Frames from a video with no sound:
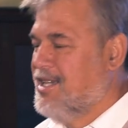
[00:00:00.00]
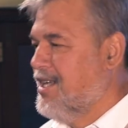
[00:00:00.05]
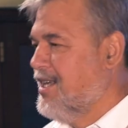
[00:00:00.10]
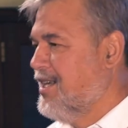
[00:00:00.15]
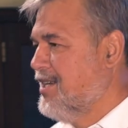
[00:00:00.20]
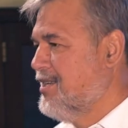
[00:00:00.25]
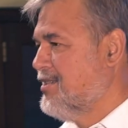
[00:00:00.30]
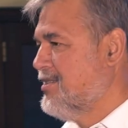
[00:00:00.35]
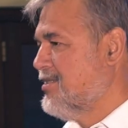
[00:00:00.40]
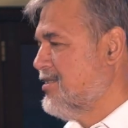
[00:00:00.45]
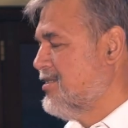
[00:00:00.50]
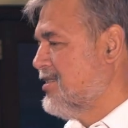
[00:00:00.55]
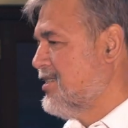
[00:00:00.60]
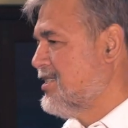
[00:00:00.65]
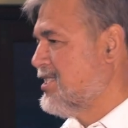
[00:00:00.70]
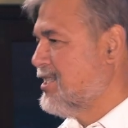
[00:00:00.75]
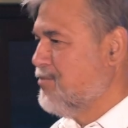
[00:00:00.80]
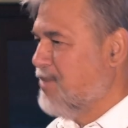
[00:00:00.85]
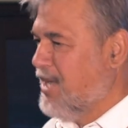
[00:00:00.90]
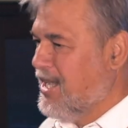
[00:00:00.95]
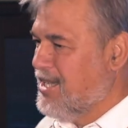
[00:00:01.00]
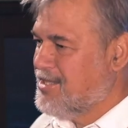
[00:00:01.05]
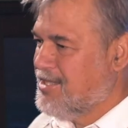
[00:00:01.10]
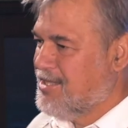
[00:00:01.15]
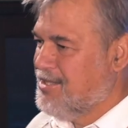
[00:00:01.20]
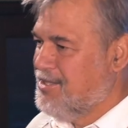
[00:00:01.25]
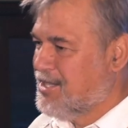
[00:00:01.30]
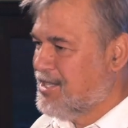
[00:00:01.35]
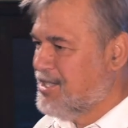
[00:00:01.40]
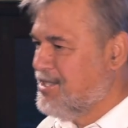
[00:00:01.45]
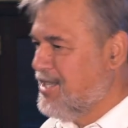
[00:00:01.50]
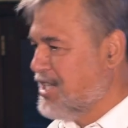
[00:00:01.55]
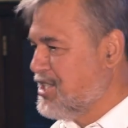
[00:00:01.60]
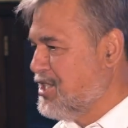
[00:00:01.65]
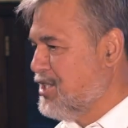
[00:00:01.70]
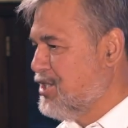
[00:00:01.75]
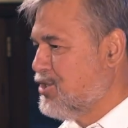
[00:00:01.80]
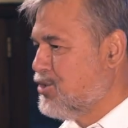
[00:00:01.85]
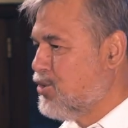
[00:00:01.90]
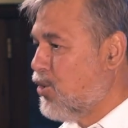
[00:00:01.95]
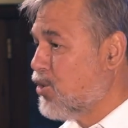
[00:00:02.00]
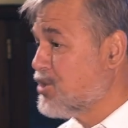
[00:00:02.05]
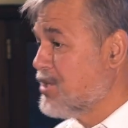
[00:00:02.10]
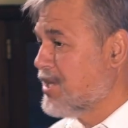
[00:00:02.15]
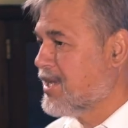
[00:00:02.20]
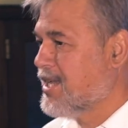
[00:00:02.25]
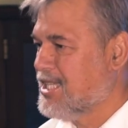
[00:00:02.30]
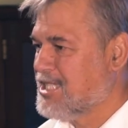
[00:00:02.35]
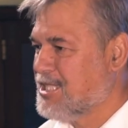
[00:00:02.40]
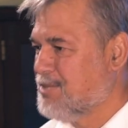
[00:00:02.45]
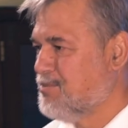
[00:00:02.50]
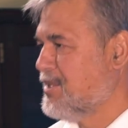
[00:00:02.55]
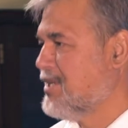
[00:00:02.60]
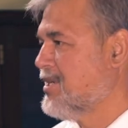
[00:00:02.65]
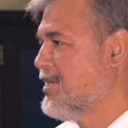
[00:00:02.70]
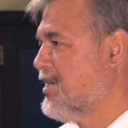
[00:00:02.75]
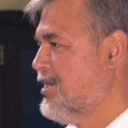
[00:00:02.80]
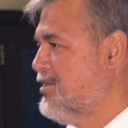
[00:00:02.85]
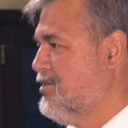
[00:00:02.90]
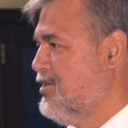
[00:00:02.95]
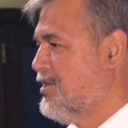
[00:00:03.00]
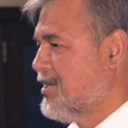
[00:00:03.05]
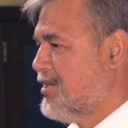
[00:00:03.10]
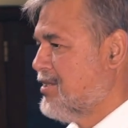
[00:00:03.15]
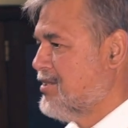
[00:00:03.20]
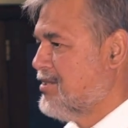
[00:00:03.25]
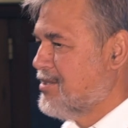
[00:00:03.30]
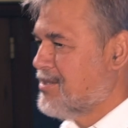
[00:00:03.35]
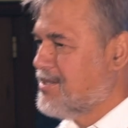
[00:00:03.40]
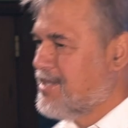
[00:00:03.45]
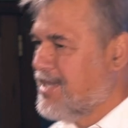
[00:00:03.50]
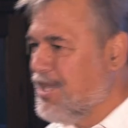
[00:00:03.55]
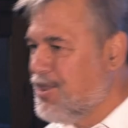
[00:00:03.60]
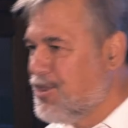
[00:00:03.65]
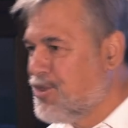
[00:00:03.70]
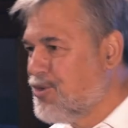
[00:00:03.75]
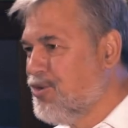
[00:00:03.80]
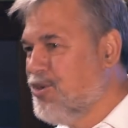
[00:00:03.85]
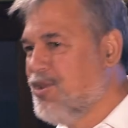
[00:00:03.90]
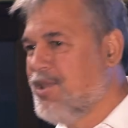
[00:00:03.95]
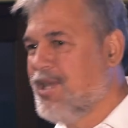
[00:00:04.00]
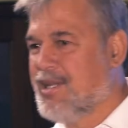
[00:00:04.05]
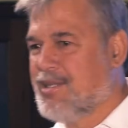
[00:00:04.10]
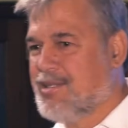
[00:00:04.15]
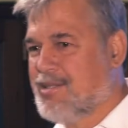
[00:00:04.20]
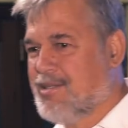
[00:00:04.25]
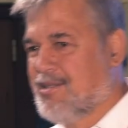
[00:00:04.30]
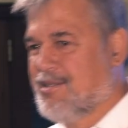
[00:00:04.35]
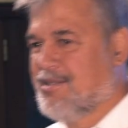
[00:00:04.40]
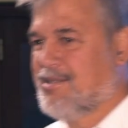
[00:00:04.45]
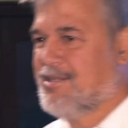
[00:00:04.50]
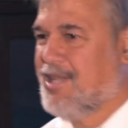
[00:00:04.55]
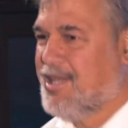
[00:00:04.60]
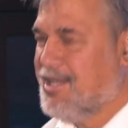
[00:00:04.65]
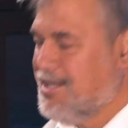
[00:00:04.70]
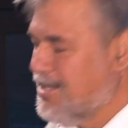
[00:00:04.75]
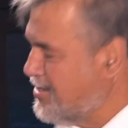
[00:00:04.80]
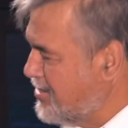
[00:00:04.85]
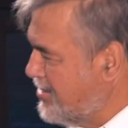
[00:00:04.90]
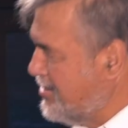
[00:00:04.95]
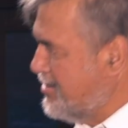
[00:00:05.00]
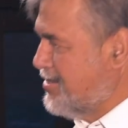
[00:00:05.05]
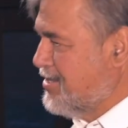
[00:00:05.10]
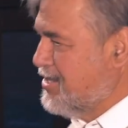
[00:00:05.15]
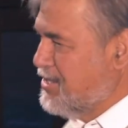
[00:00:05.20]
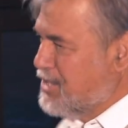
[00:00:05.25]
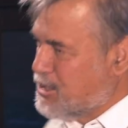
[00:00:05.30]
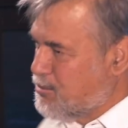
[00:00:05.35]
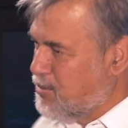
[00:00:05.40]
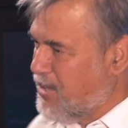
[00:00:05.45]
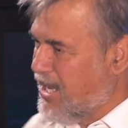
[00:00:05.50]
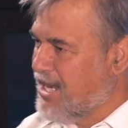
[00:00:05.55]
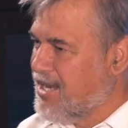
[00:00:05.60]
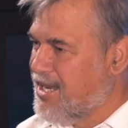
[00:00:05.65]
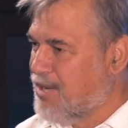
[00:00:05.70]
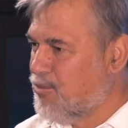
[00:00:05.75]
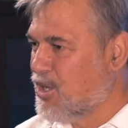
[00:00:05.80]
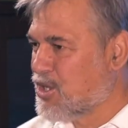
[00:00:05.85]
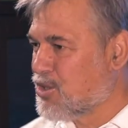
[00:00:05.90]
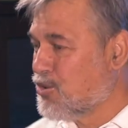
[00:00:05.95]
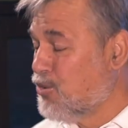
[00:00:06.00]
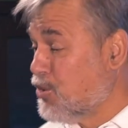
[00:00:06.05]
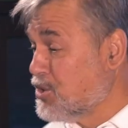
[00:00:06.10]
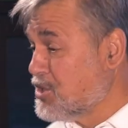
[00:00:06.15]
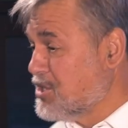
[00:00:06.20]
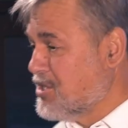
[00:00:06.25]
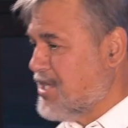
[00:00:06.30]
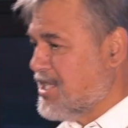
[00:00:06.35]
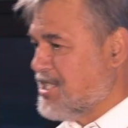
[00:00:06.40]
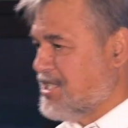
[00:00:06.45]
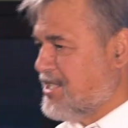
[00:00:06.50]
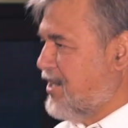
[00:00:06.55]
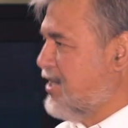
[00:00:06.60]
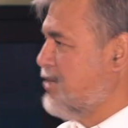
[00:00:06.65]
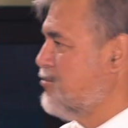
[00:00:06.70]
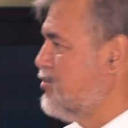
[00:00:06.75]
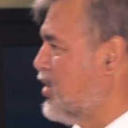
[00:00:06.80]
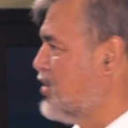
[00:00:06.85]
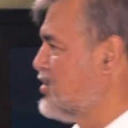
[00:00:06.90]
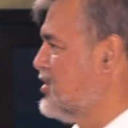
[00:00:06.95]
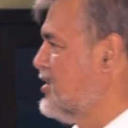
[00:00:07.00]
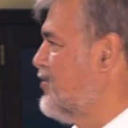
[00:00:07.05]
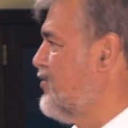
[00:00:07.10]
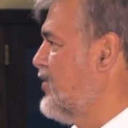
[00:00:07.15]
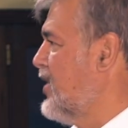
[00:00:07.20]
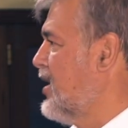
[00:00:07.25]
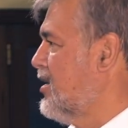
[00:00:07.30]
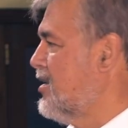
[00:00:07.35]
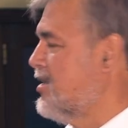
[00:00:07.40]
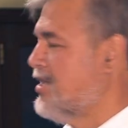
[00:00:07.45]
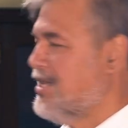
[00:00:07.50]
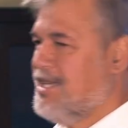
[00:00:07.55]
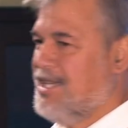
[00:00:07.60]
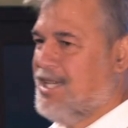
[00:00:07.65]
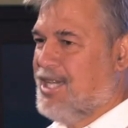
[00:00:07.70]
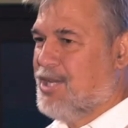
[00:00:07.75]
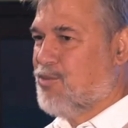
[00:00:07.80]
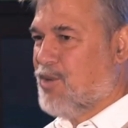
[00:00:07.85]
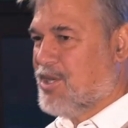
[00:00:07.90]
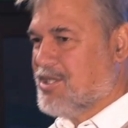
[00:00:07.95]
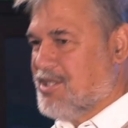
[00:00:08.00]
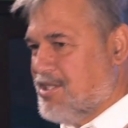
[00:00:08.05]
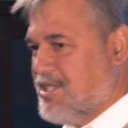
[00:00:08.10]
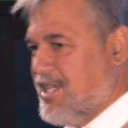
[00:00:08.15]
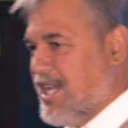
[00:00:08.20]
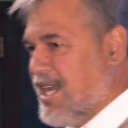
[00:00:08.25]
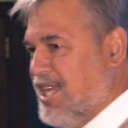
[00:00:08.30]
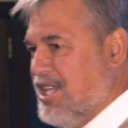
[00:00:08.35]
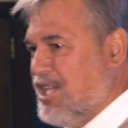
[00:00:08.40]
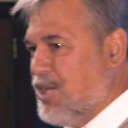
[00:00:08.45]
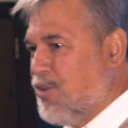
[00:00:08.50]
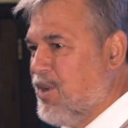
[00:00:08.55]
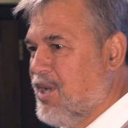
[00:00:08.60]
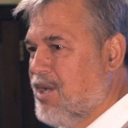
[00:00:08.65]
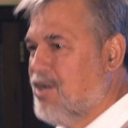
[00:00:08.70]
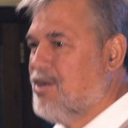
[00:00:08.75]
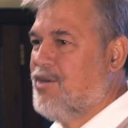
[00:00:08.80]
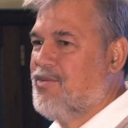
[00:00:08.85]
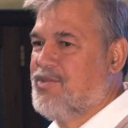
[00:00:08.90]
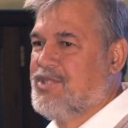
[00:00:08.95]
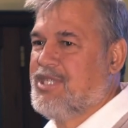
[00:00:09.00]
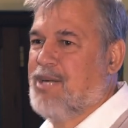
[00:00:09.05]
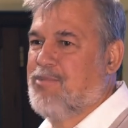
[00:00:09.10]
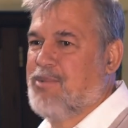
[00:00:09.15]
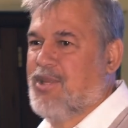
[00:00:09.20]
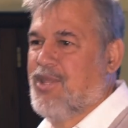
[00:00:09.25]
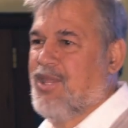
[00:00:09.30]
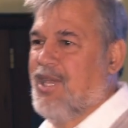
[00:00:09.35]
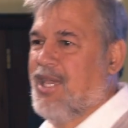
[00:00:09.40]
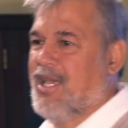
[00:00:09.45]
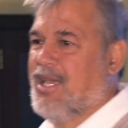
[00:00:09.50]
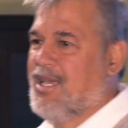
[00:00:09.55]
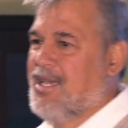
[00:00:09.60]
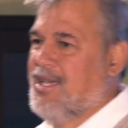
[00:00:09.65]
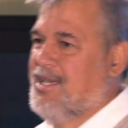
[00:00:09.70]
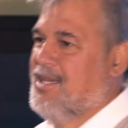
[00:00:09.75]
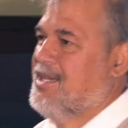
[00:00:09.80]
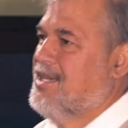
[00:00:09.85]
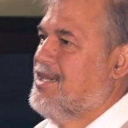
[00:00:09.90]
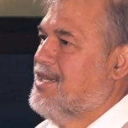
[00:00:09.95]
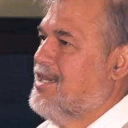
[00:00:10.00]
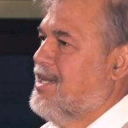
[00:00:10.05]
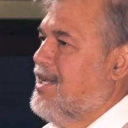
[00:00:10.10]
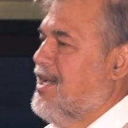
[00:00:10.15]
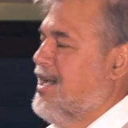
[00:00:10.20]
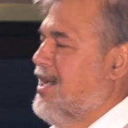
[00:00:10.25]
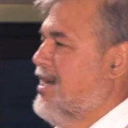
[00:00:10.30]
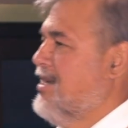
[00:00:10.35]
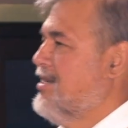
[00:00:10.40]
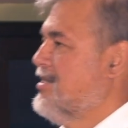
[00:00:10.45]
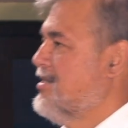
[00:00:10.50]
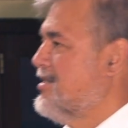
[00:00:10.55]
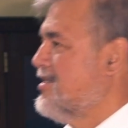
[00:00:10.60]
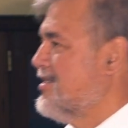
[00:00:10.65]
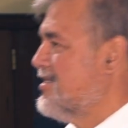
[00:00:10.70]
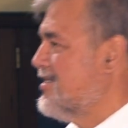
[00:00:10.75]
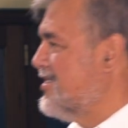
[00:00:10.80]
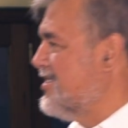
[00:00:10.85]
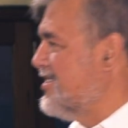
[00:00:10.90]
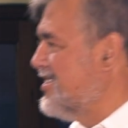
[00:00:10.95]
And it's amazing. You can actually talk to the customer and you can get through that. Listen, and you explain what causes that steering box to fail. It wasn't taking the wheel off type of thing. And